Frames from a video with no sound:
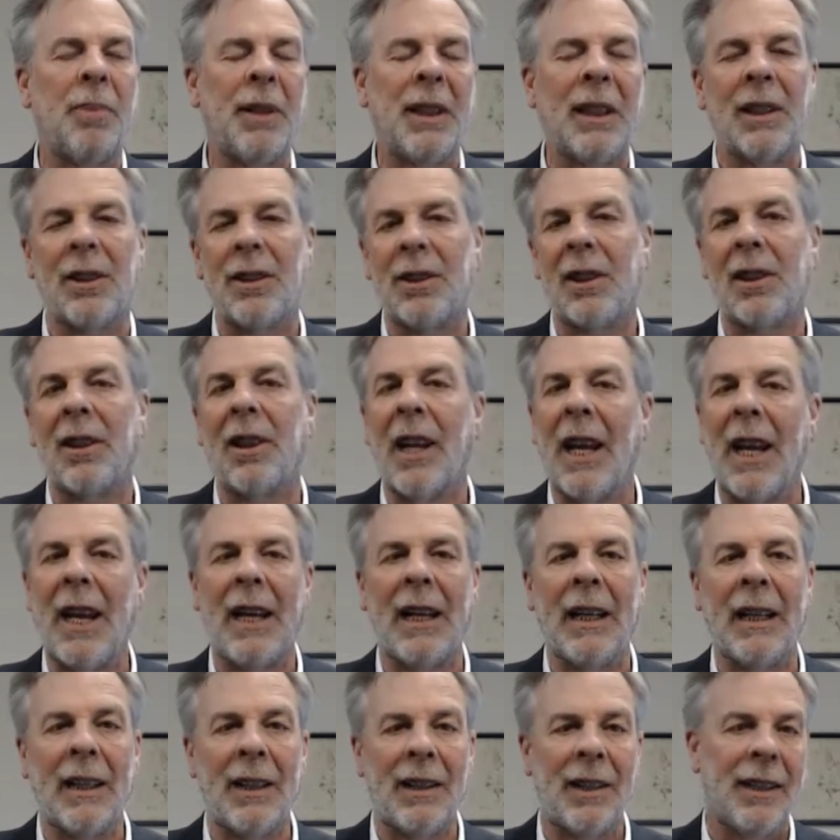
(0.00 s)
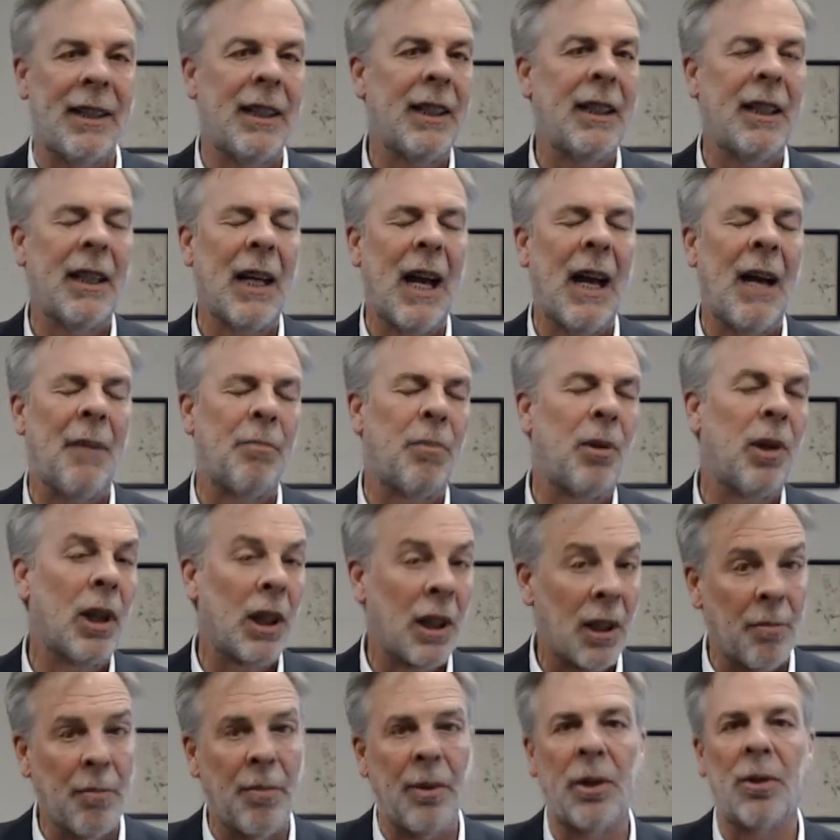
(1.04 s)
be a delay in the
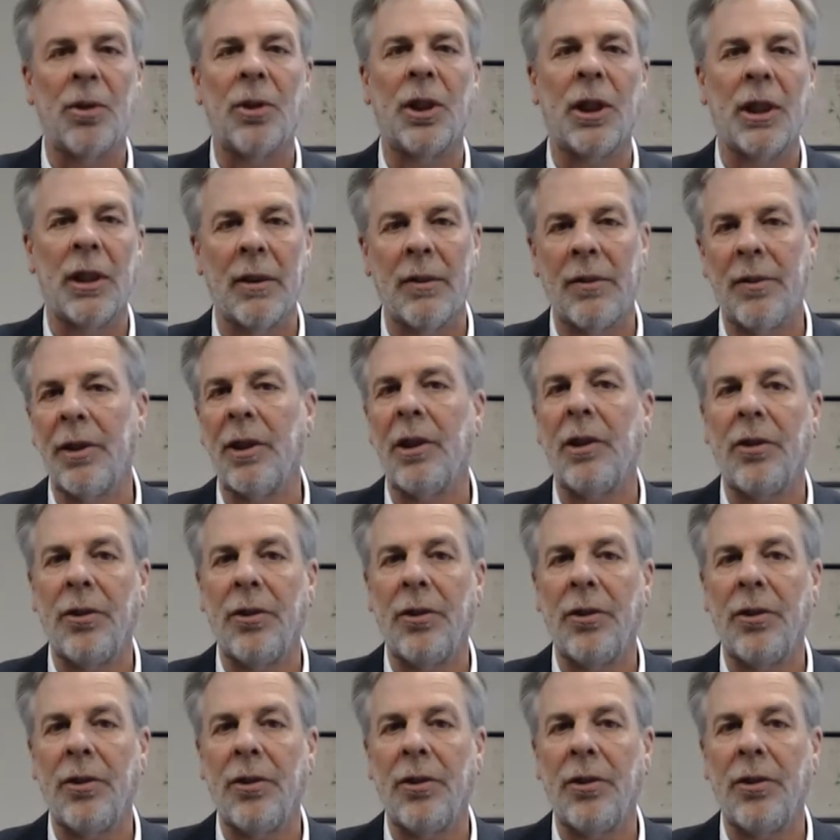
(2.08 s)
applicability